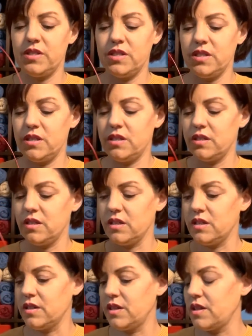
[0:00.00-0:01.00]
See a
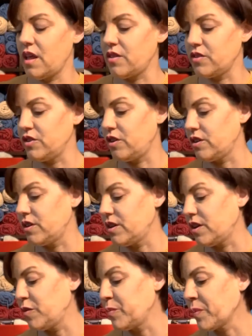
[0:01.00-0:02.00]
little other yarn in
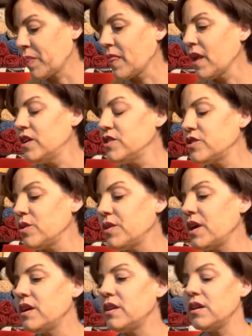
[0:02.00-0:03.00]
there. So
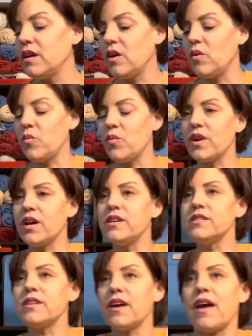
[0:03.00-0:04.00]
then what
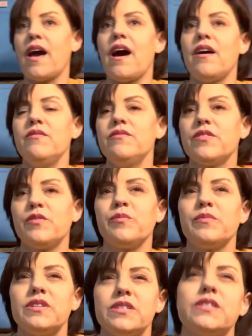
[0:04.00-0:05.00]
else I have?
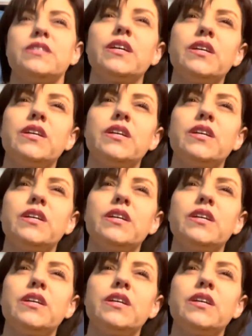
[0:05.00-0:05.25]
Let's take a